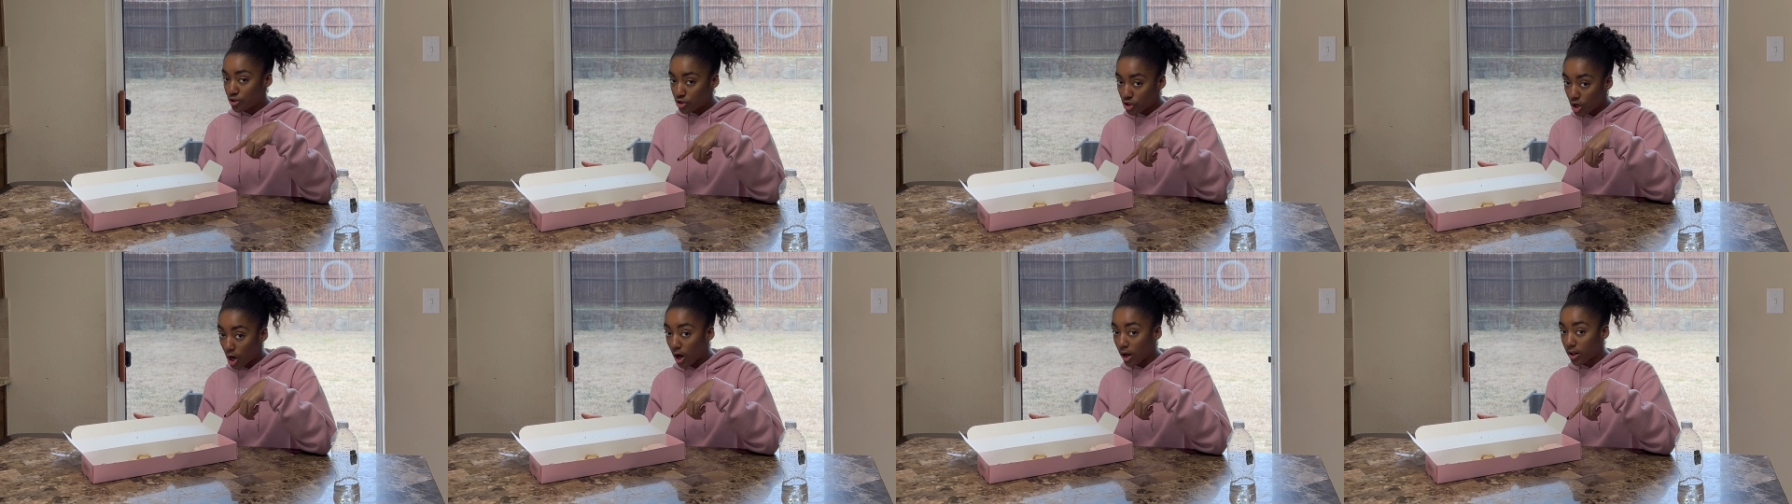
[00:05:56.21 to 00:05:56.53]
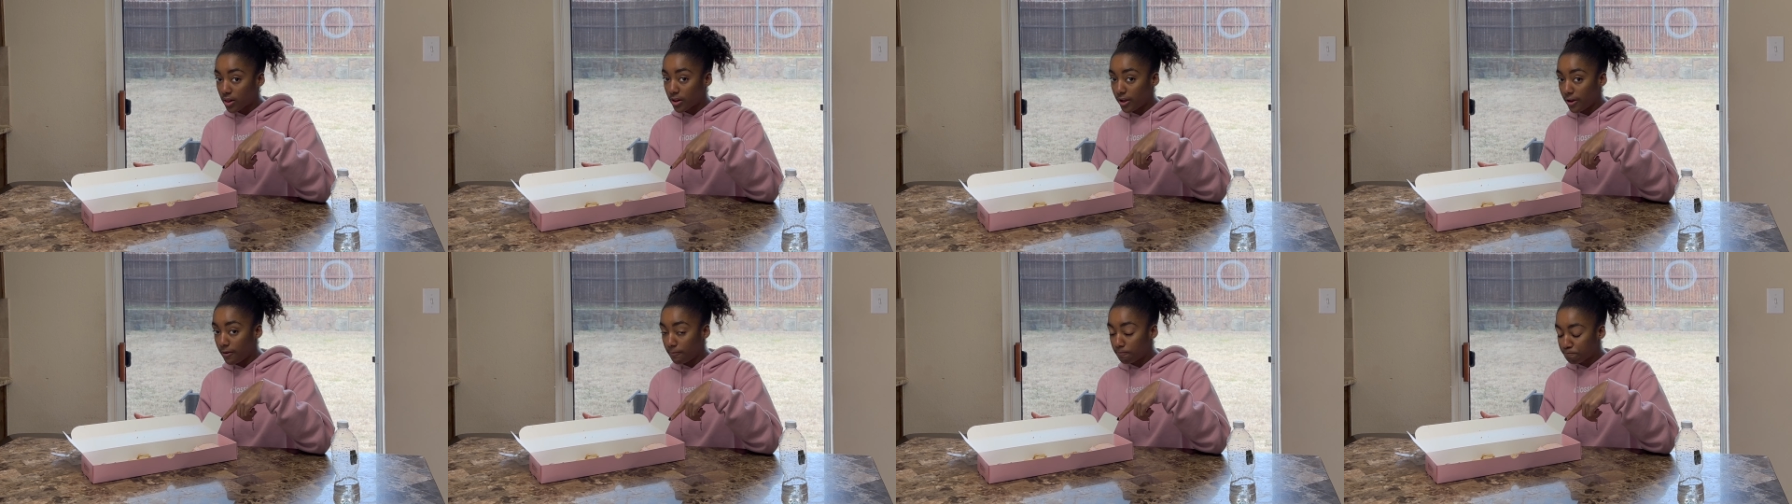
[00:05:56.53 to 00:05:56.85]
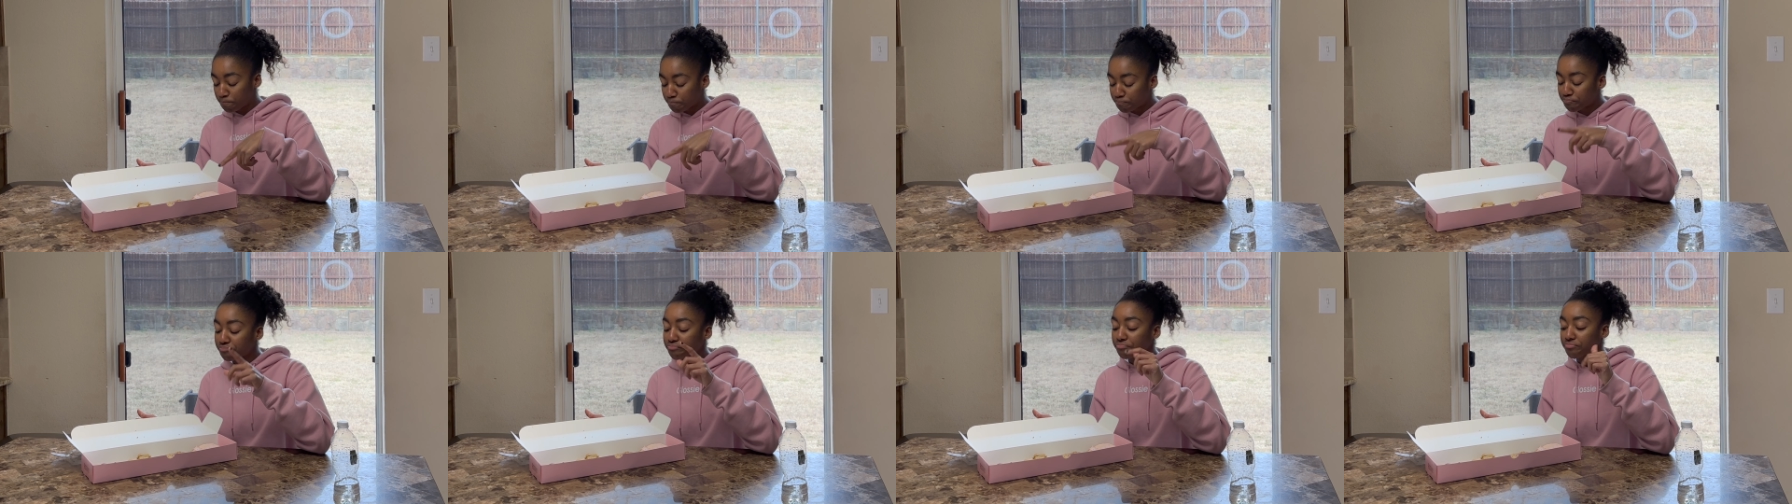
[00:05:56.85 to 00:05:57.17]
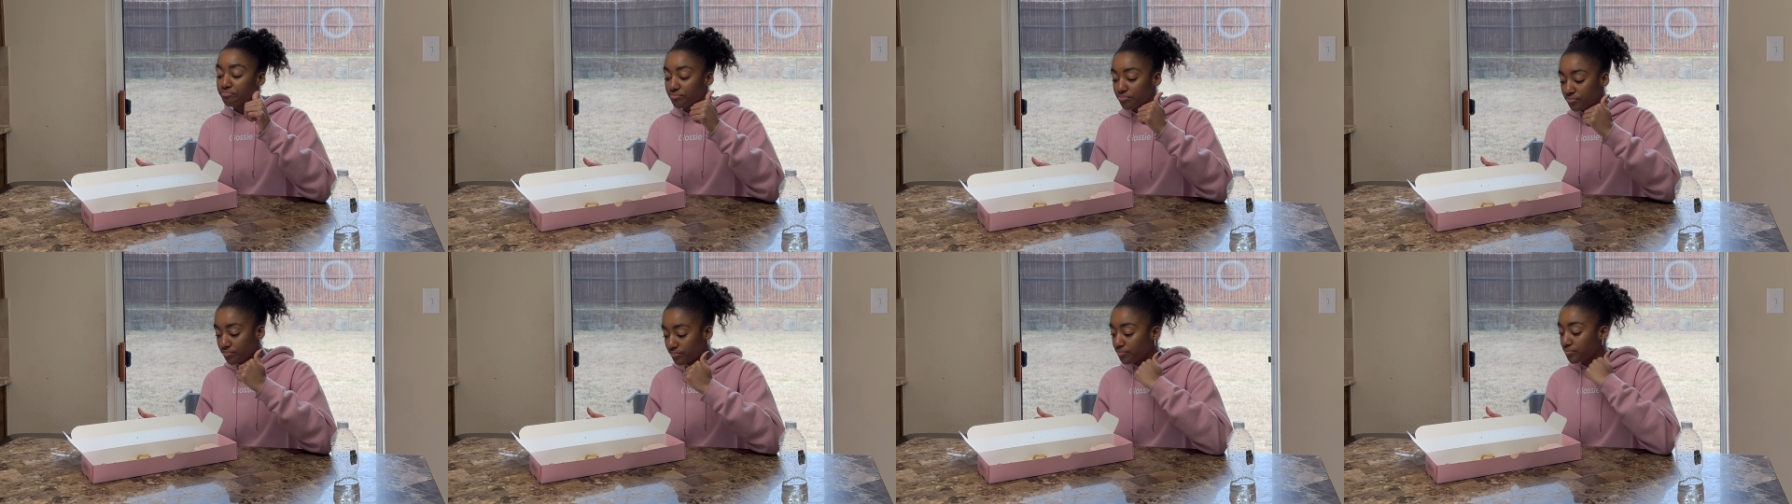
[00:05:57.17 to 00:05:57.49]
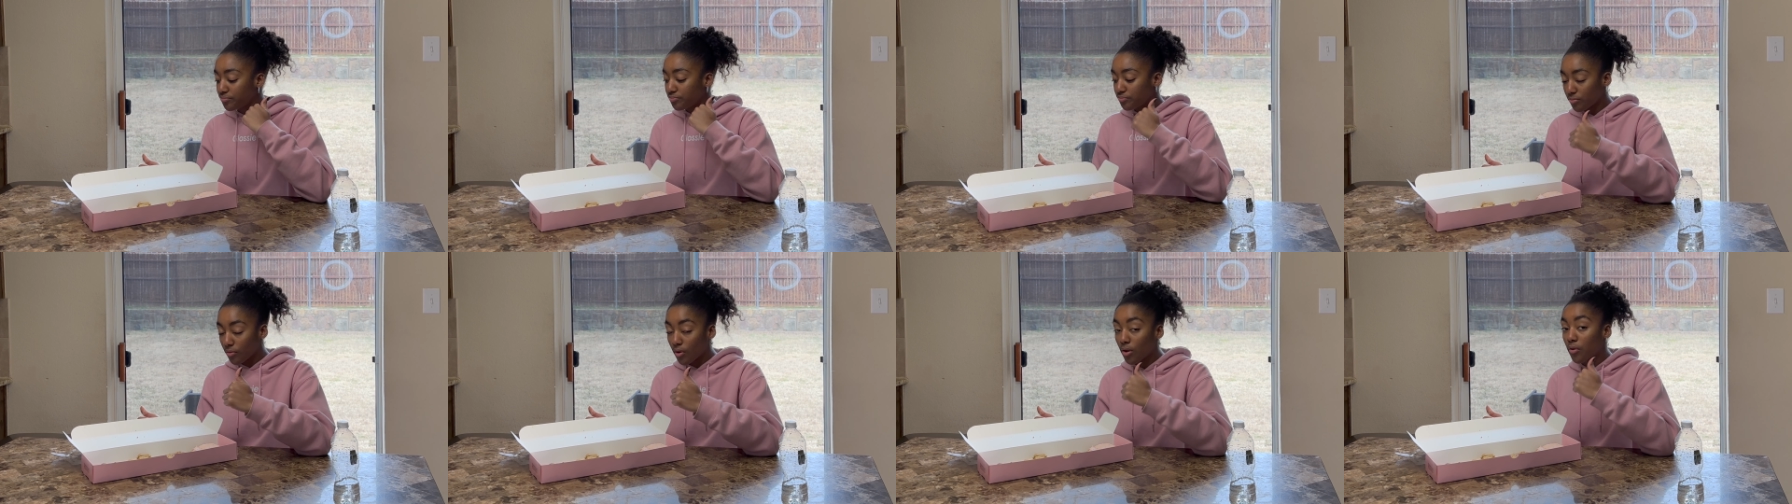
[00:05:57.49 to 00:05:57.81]
chocolate,
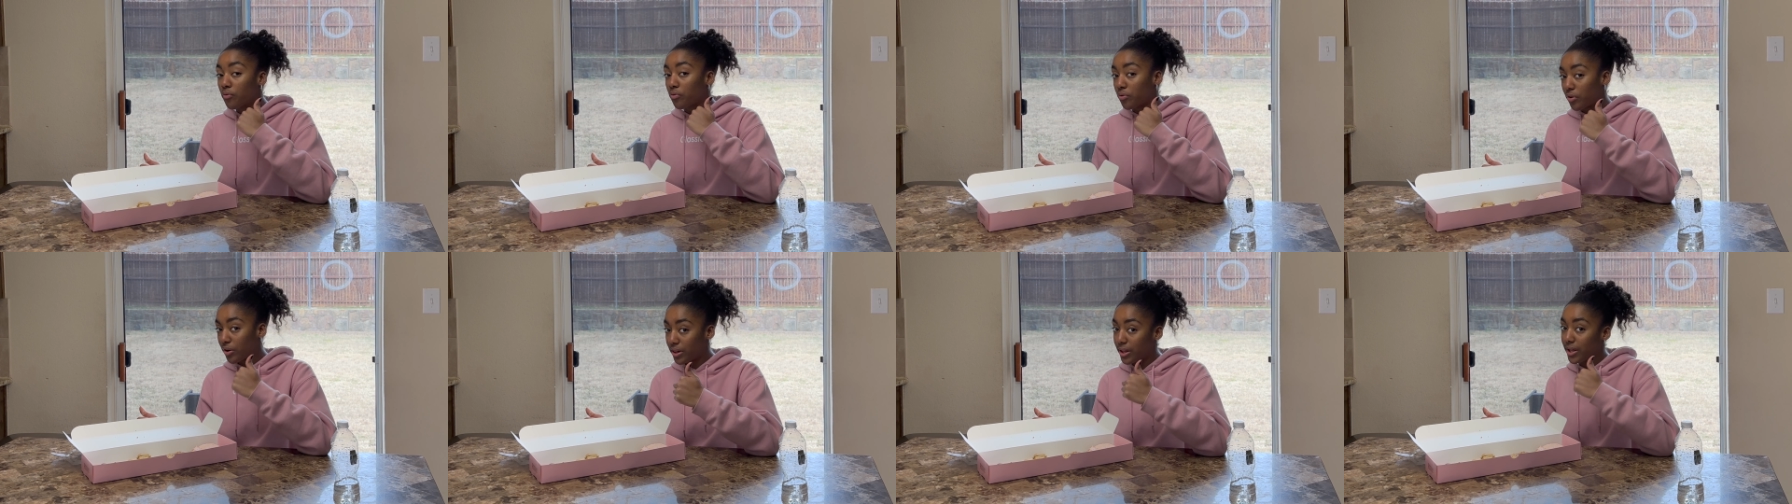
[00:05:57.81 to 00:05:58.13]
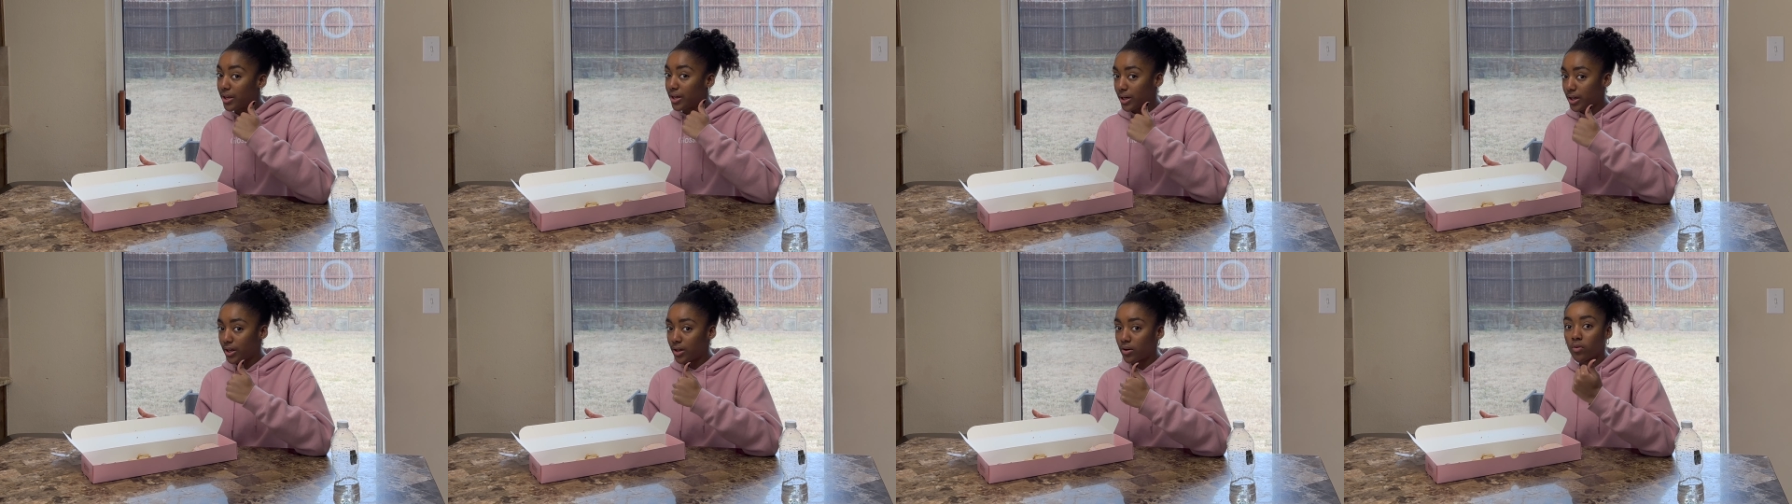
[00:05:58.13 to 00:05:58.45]
really good.